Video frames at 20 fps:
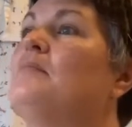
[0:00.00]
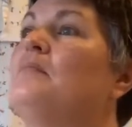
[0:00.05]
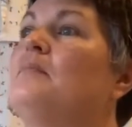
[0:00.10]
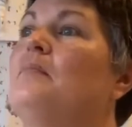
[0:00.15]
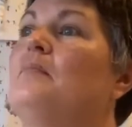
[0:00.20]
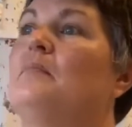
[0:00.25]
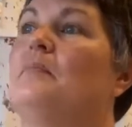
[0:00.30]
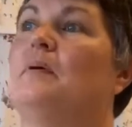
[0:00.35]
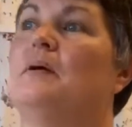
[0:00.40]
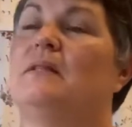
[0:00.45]

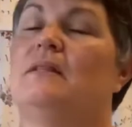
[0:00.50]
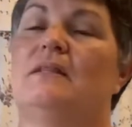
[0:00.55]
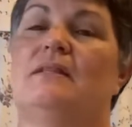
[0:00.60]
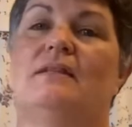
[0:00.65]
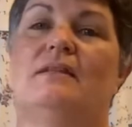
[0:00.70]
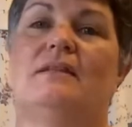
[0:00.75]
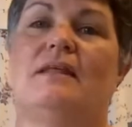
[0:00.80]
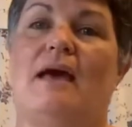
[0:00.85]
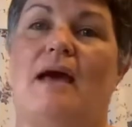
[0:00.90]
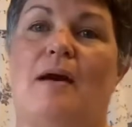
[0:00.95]
But
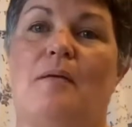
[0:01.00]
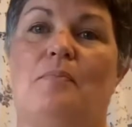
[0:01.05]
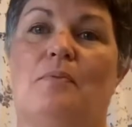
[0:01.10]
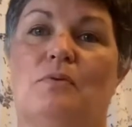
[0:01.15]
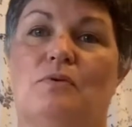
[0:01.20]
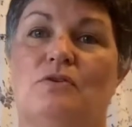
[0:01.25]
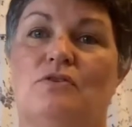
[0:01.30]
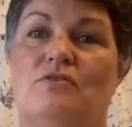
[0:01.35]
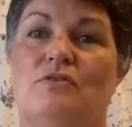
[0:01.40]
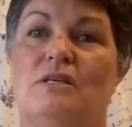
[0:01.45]
the
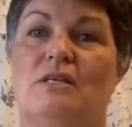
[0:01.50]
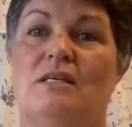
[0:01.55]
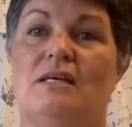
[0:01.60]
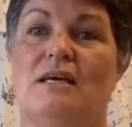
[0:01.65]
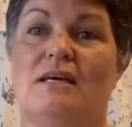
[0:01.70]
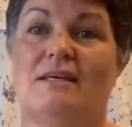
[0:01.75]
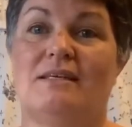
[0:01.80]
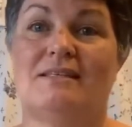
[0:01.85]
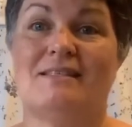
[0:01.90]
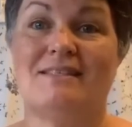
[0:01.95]
apple tree
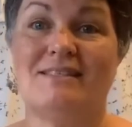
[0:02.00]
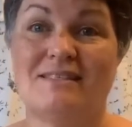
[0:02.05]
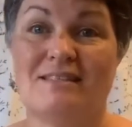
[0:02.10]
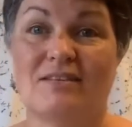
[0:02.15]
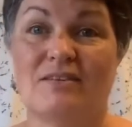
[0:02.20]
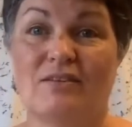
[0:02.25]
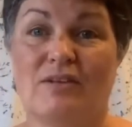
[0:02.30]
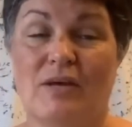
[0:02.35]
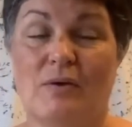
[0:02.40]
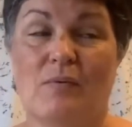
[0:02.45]
is
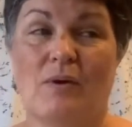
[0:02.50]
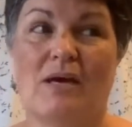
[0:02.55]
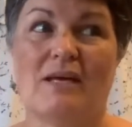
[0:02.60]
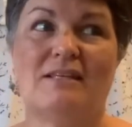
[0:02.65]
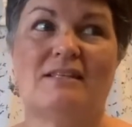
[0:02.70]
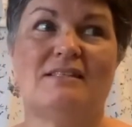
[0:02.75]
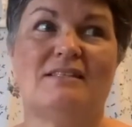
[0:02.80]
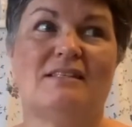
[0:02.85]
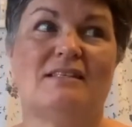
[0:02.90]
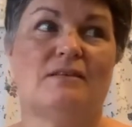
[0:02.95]
still there. We
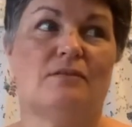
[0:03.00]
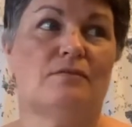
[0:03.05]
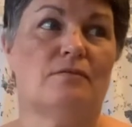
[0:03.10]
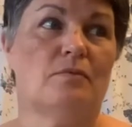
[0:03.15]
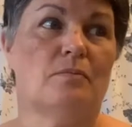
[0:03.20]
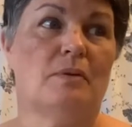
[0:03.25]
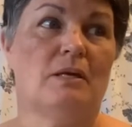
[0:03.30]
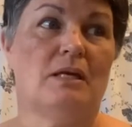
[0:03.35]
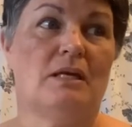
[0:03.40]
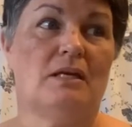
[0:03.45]
hadn't seen it
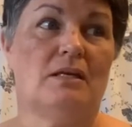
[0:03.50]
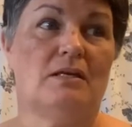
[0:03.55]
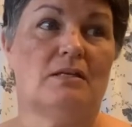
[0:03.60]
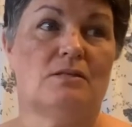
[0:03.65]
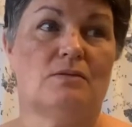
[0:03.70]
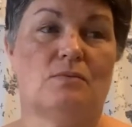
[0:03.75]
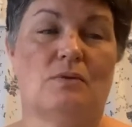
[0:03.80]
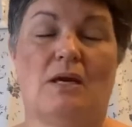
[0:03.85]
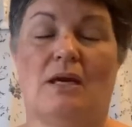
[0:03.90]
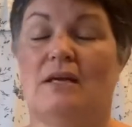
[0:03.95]
for many
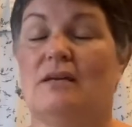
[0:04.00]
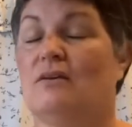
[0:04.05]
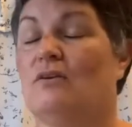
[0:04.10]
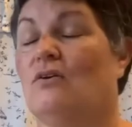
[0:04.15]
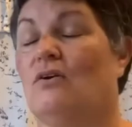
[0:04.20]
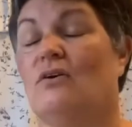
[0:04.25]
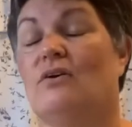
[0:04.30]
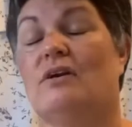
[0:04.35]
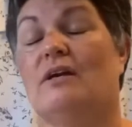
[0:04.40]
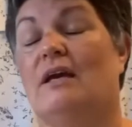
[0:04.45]
years. We hadn't
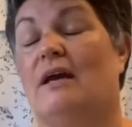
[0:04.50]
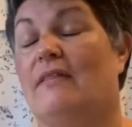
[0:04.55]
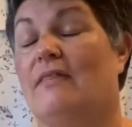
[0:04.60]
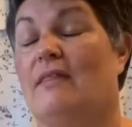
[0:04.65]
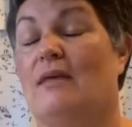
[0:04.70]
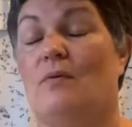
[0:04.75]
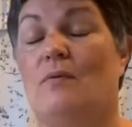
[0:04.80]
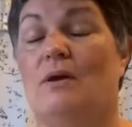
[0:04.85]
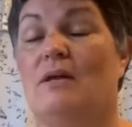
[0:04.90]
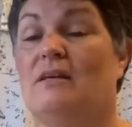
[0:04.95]
gone down
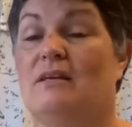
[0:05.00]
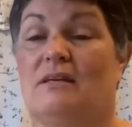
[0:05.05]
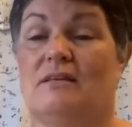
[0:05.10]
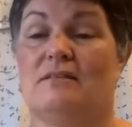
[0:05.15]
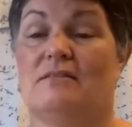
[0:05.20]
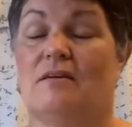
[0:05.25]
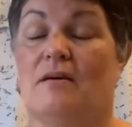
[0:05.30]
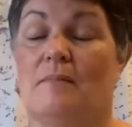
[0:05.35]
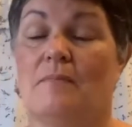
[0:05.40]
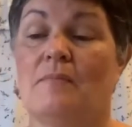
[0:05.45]
there. We hadn't had
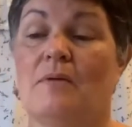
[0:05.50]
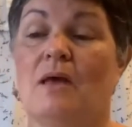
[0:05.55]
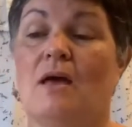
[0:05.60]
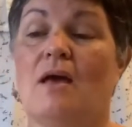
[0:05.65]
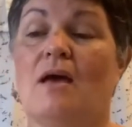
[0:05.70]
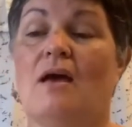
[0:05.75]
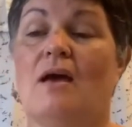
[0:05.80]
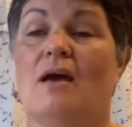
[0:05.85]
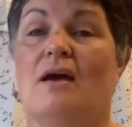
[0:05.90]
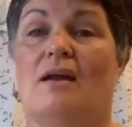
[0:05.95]
time.
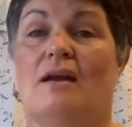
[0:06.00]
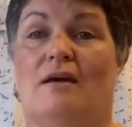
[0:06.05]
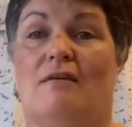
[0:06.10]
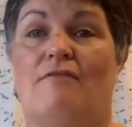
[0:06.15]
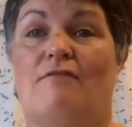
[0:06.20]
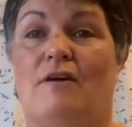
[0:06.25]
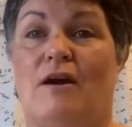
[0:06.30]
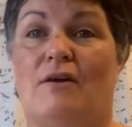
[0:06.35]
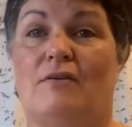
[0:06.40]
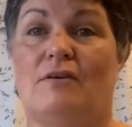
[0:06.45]
And I
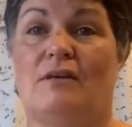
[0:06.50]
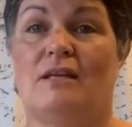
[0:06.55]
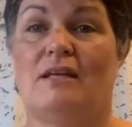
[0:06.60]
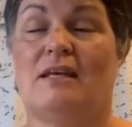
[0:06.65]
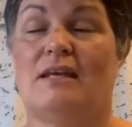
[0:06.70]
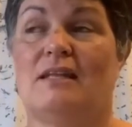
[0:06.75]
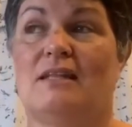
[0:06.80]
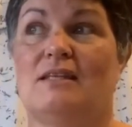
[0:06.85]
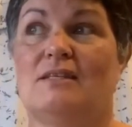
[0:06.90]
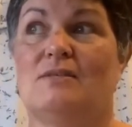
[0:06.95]
found it
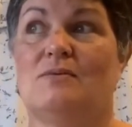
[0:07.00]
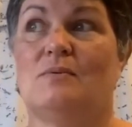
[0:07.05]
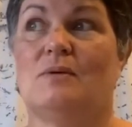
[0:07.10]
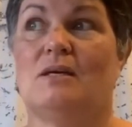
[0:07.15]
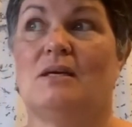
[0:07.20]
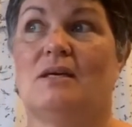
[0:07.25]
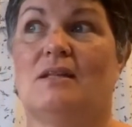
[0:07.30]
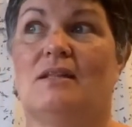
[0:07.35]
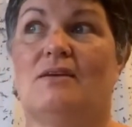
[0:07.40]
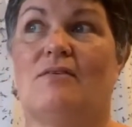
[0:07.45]
again this
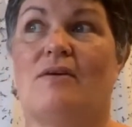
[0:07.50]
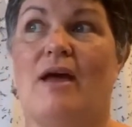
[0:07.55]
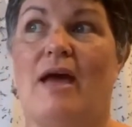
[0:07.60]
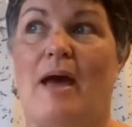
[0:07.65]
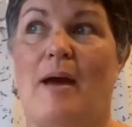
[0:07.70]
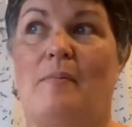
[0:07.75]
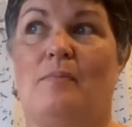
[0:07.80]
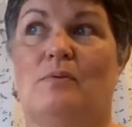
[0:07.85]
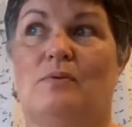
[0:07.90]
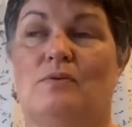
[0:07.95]
week, and there
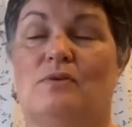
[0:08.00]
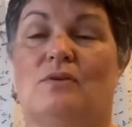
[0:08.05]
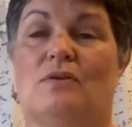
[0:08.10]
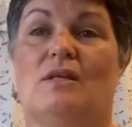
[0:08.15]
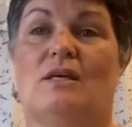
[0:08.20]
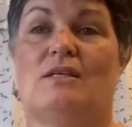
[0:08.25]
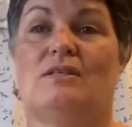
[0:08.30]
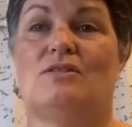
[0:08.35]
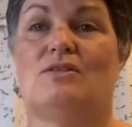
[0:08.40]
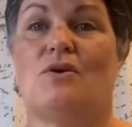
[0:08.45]
are apples on
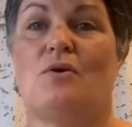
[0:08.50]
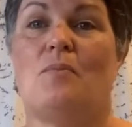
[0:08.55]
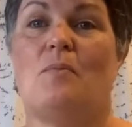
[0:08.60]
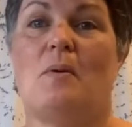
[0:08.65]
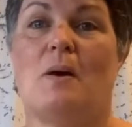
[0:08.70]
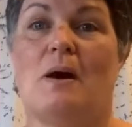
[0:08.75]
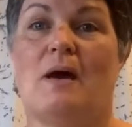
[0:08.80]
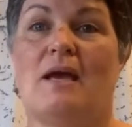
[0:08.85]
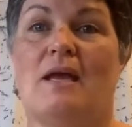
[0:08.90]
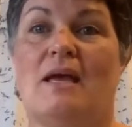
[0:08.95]
there. So
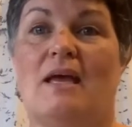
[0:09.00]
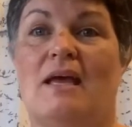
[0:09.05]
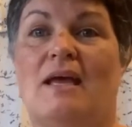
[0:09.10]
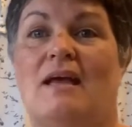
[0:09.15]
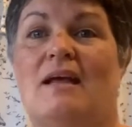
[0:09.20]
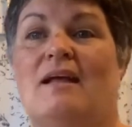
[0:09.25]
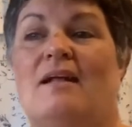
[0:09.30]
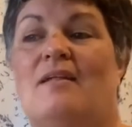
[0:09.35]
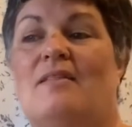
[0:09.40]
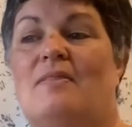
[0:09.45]
by
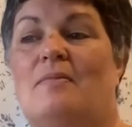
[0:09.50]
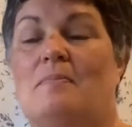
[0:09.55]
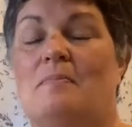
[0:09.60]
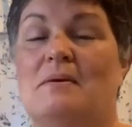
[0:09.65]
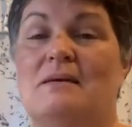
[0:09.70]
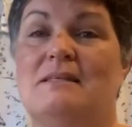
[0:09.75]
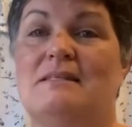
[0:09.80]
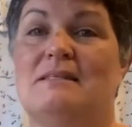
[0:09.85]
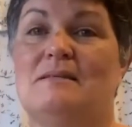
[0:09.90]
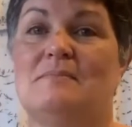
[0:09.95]

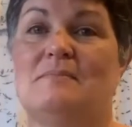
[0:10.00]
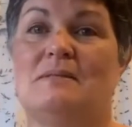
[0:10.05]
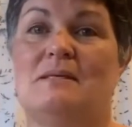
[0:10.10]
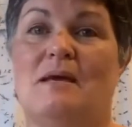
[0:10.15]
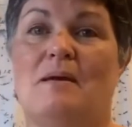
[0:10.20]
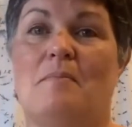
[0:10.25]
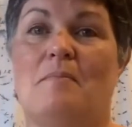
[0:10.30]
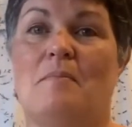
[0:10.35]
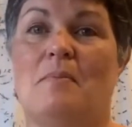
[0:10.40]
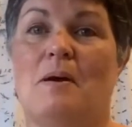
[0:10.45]

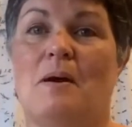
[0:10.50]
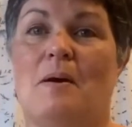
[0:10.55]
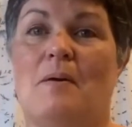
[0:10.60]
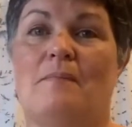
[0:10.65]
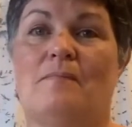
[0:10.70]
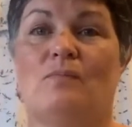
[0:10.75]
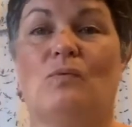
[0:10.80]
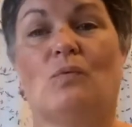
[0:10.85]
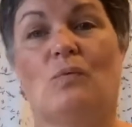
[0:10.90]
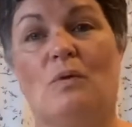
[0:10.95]
mid-September,
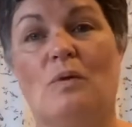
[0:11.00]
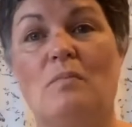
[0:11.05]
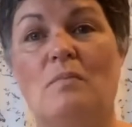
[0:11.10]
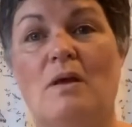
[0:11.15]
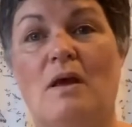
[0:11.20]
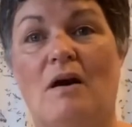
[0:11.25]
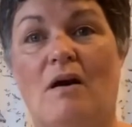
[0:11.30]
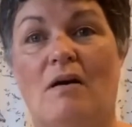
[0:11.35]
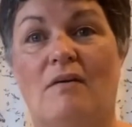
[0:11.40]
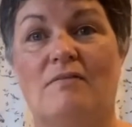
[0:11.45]
we'll
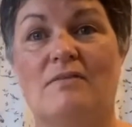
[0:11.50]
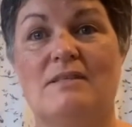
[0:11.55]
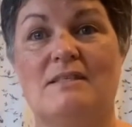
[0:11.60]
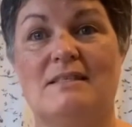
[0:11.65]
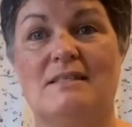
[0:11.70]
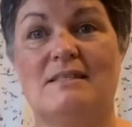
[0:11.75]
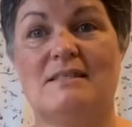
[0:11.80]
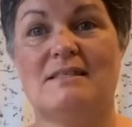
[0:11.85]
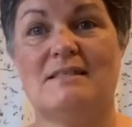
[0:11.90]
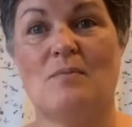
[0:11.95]
be
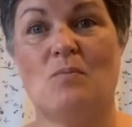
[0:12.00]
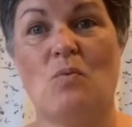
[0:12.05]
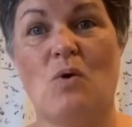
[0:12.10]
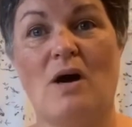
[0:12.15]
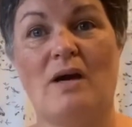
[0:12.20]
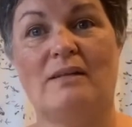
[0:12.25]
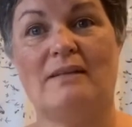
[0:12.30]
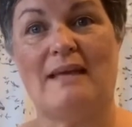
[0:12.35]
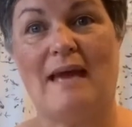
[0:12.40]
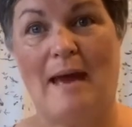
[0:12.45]
harvesting some
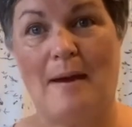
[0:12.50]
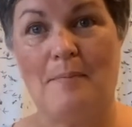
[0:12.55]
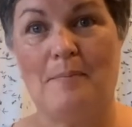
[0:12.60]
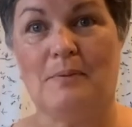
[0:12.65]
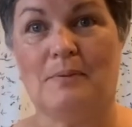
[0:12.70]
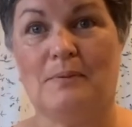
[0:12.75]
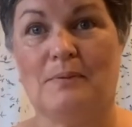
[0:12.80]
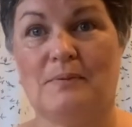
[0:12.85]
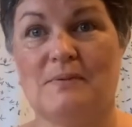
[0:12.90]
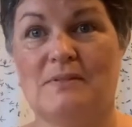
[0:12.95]
wild
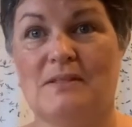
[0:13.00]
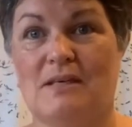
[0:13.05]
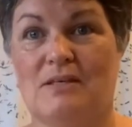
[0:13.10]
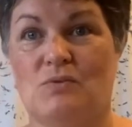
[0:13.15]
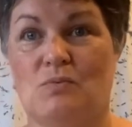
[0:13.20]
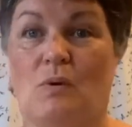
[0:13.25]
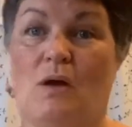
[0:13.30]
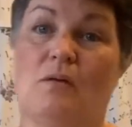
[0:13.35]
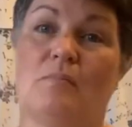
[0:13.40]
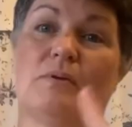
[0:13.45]
apples
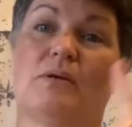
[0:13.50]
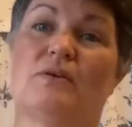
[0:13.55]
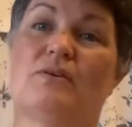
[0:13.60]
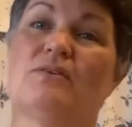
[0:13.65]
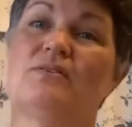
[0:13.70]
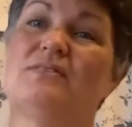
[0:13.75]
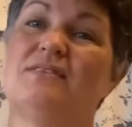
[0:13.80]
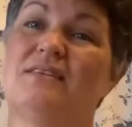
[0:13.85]
as well, because the